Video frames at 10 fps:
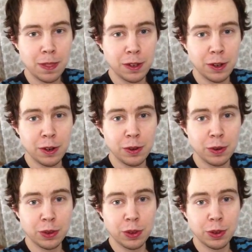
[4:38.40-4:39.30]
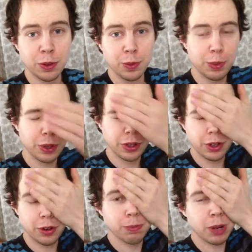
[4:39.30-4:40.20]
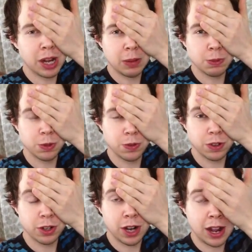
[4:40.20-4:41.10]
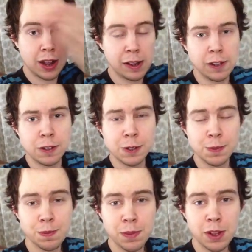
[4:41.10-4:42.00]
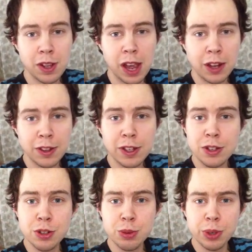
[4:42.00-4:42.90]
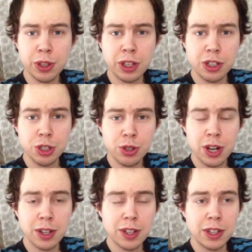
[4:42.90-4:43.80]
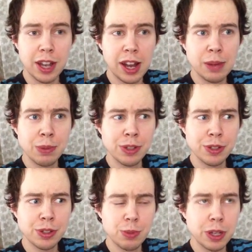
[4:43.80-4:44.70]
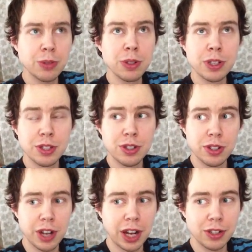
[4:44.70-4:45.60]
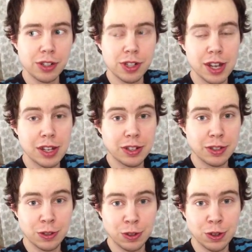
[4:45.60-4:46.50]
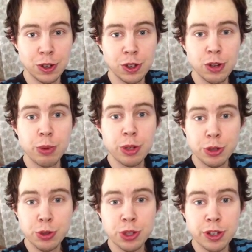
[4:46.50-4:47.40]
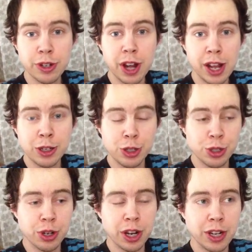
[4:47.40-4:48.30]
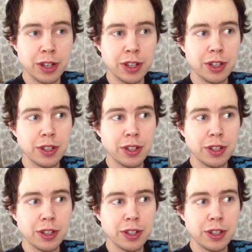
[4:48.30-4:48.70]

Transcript: You know, you'll put your palms over your eyes. Anything to, to really strengthen the eye muscles by doing these certain exercises and reducing eye strain.